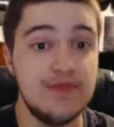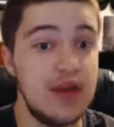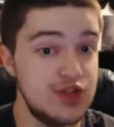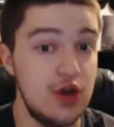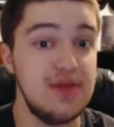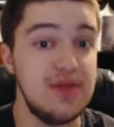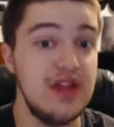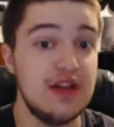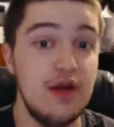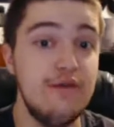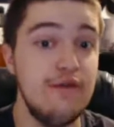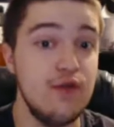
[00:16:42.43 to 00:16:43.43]
I was hoping they'd
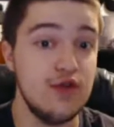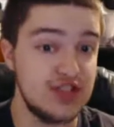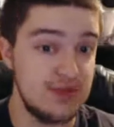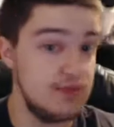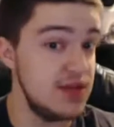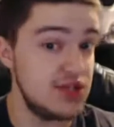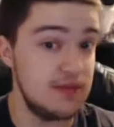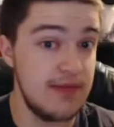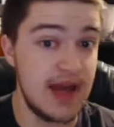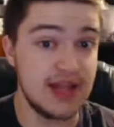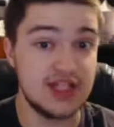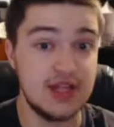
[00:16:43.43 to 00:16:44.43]
go for a submission
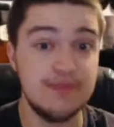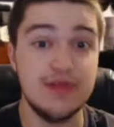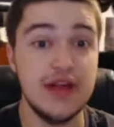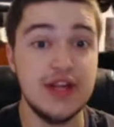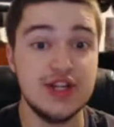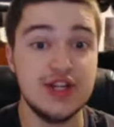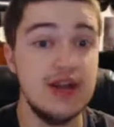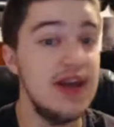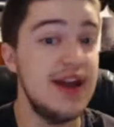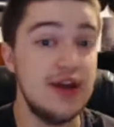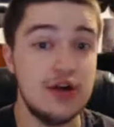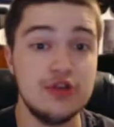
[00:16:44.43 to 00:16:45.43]
match stipulation,
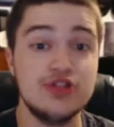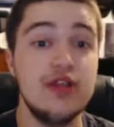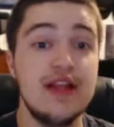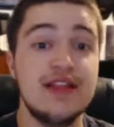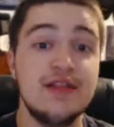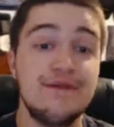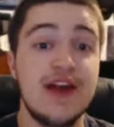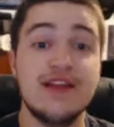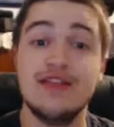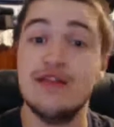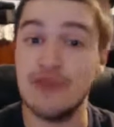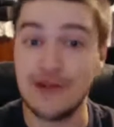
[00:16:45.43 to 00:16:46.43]
and I also like the
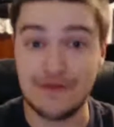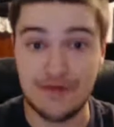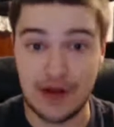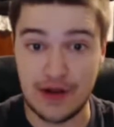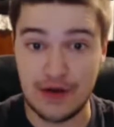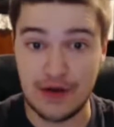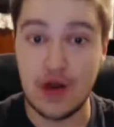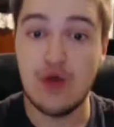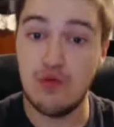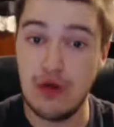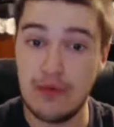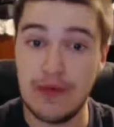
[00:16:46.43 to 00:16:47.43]
fact that Ric Flair
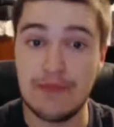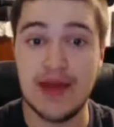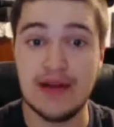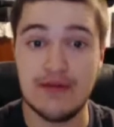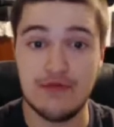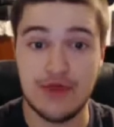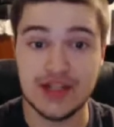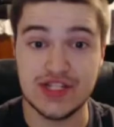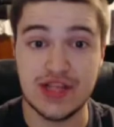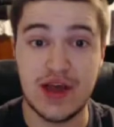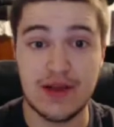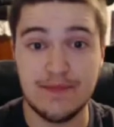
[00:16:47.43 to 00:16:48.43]
will be banned at
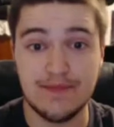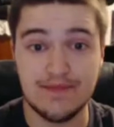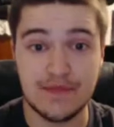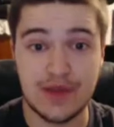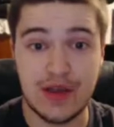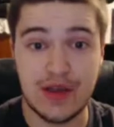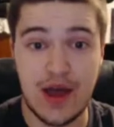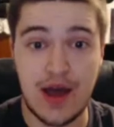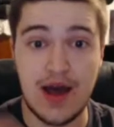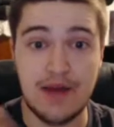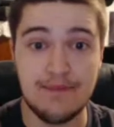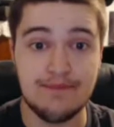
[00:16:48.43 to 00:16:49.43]
ringside.
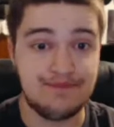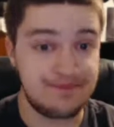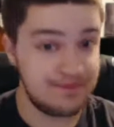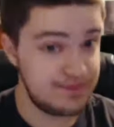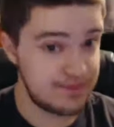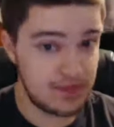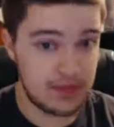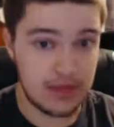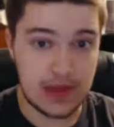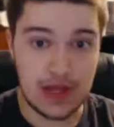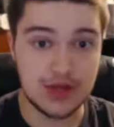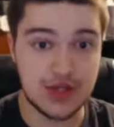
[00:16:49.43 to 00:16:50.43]

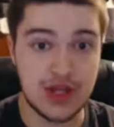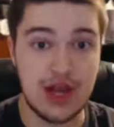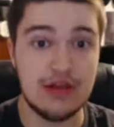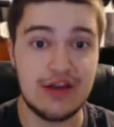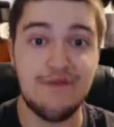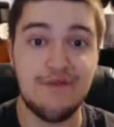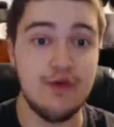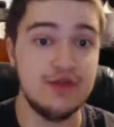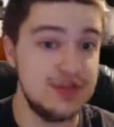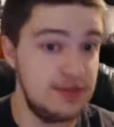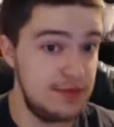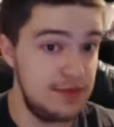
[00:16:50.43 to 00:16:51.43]
So yeah, looking
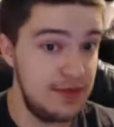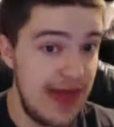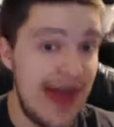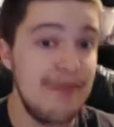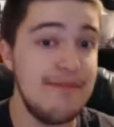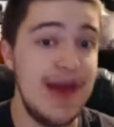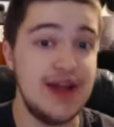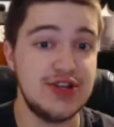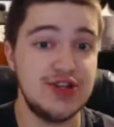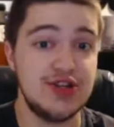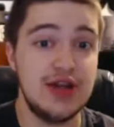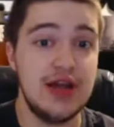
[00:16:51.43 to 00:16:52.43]
forward to that
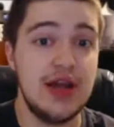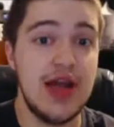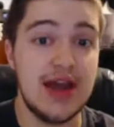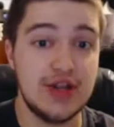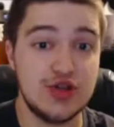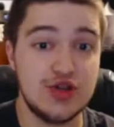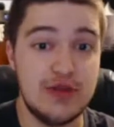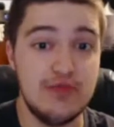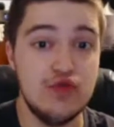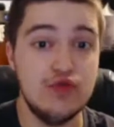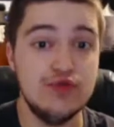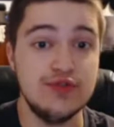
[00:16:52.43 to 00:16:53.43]
match at
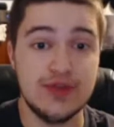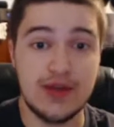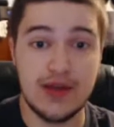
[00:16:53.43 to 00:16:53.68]
Extreme Rules.